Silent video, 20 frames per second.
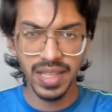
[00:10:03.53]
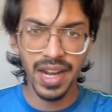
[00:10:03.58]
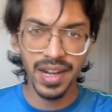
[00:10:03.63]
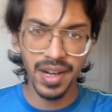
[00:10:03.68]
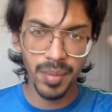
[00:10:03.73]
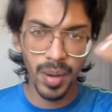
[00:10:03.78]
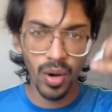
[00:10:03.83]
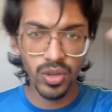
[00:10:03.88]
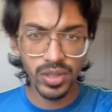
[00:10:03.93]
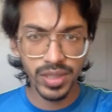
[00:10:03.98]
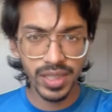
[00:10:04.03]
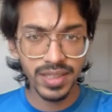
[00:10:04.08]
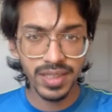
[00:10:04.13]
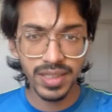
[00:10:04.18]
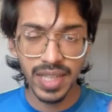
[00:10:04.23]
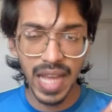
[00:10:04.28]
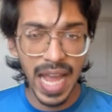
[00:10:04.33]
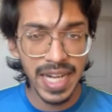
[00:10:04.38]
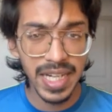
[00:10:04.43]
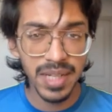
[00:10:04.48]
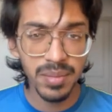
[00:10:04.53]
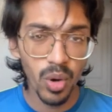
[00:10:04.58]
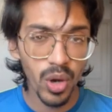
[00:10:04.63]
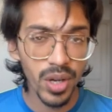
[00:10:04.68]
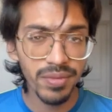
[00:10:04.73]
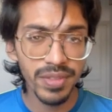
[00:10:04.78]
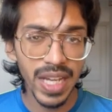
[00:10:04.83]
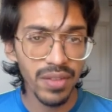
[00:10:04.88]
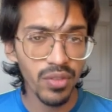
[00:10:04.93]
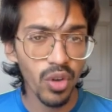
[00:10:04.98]
And about that
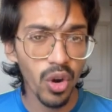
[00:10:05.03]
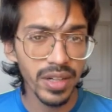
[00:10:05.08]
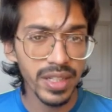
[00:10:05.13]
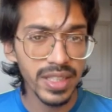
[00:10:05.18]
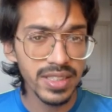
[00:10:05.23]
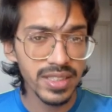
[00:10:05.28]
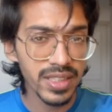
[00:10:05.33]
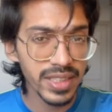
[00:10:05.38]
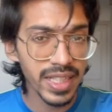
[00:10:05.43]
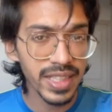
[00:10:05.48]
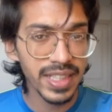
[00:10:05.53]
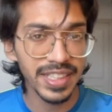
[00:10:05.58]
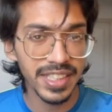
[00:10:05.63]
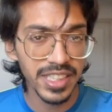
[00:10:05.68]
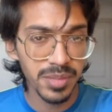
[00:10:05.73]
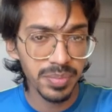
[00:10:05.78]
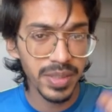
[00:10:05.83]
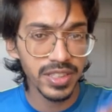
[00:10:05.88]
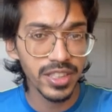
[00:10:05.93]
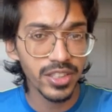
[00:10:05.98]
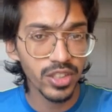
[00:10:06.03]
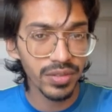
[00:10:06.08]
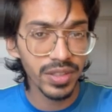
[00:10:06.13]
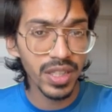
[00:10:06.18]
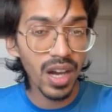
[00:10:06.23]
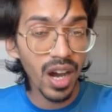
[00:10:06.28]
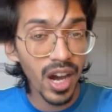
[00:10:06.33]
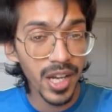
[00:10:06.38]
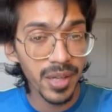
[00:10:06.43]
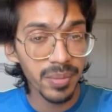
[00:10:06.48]
anemone, we have already said that it is present on the
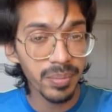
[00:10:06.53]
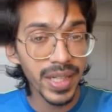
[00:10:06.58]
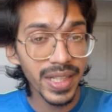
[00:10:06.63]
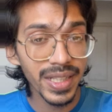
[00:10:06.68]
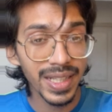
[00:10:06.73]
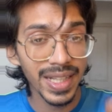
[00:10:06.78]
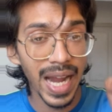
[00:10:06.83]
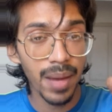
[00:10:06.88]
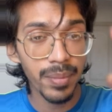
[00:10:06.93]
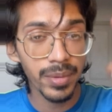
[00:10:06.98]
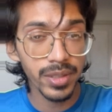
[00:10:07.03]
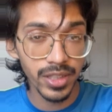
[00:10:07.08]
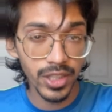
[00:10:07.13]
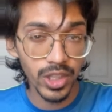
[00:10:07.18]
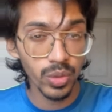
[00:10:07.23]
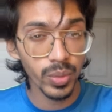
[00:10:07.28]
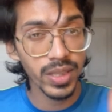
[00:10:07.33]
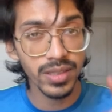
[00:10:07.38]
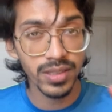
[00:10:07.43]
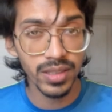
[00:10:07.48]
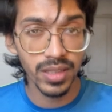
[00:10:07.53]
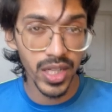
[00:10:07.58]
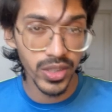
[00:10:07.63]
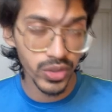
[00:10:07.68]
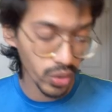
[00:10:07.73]
hermit crab in the 12th class